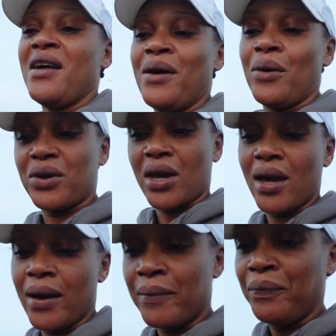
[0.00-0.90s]
Okay.
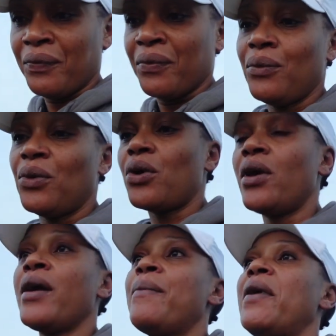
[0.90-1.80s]
We're
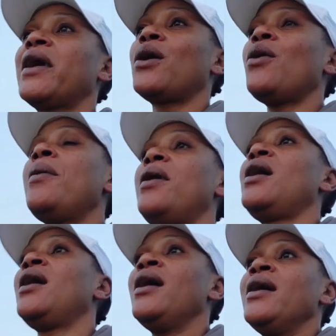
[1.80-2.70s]
going back home.
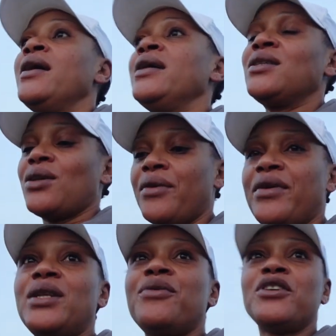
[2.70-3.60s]
Let's get
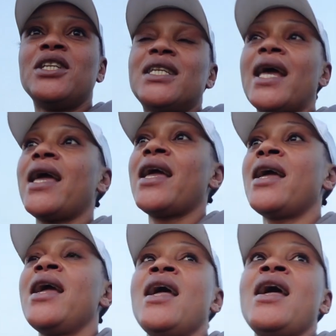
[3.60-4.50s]
ready for the day.
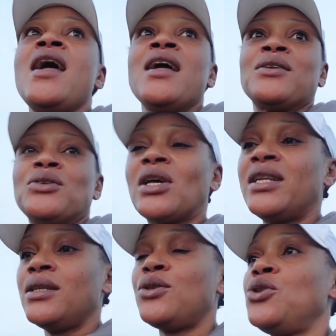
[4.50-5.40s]
Because I
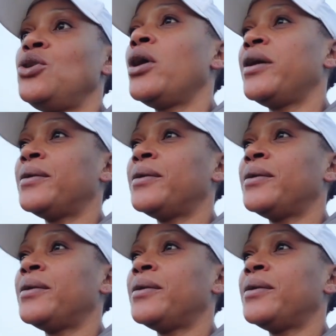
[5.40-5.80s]
need to